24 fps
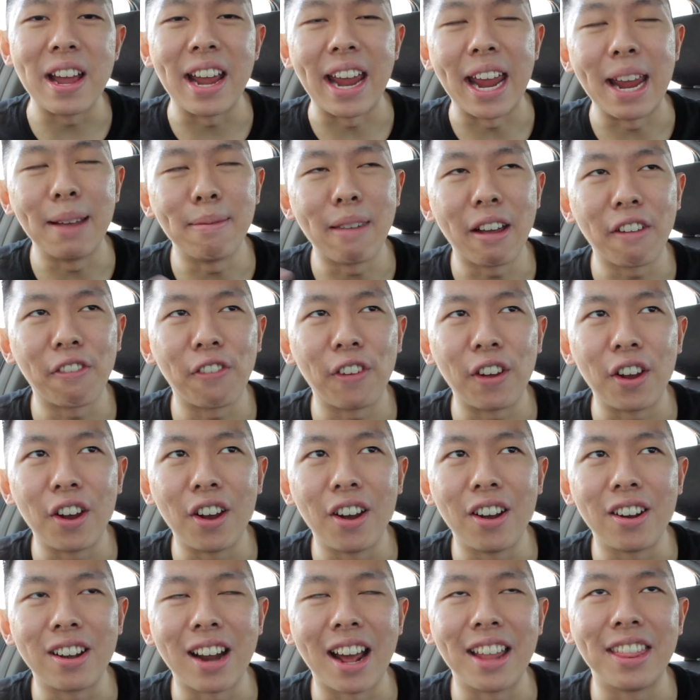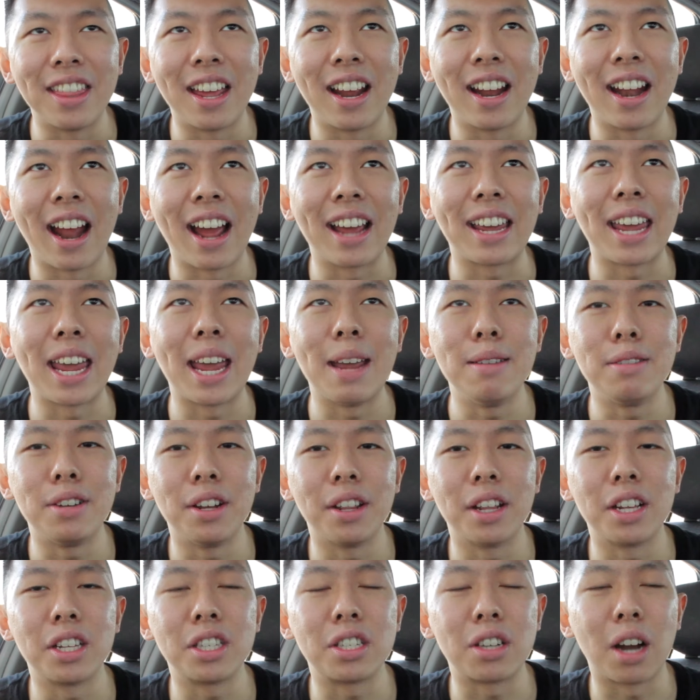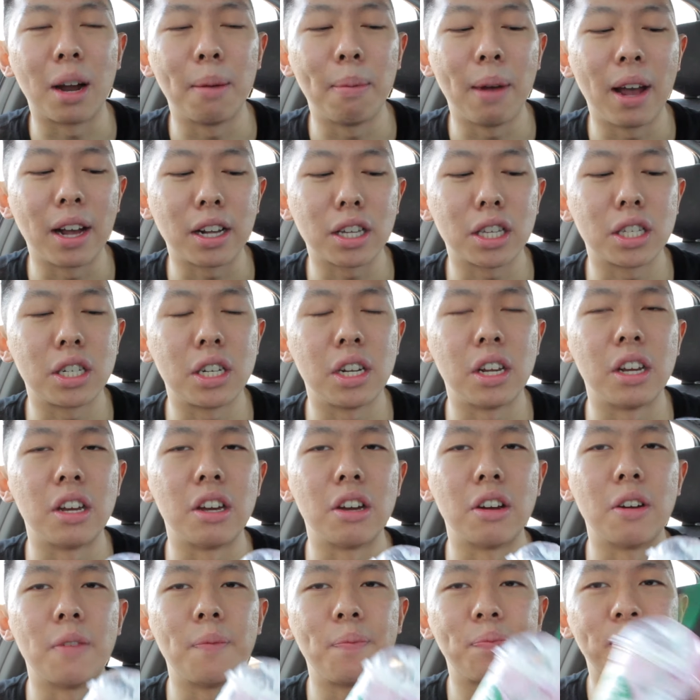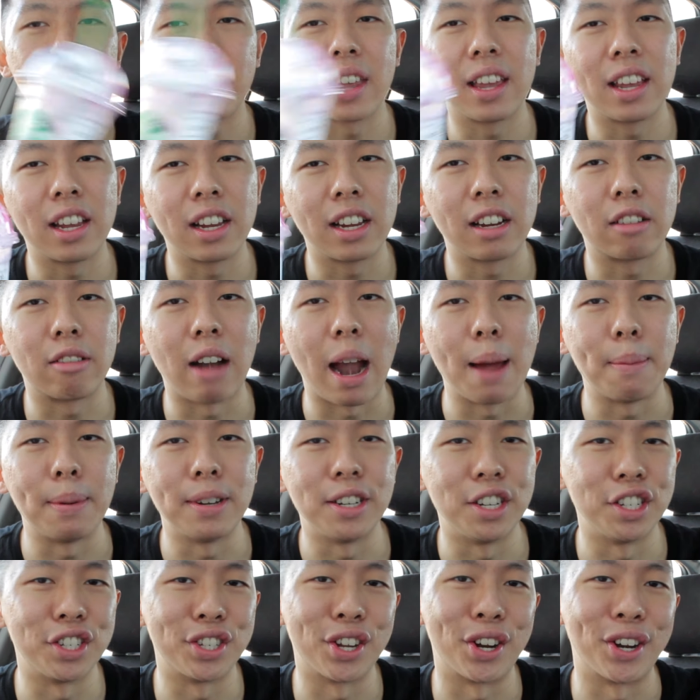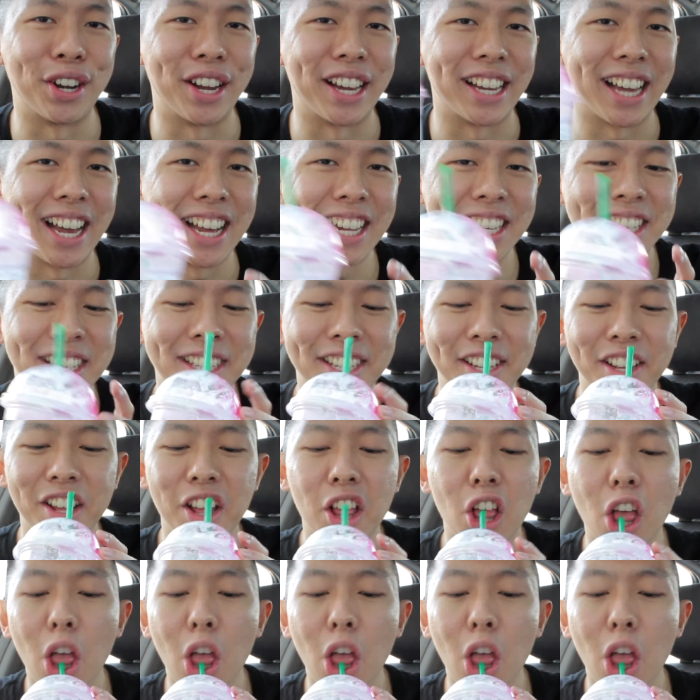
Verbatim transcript: I ate my food and then I came to the Starbucks to grab a dessert, I guess.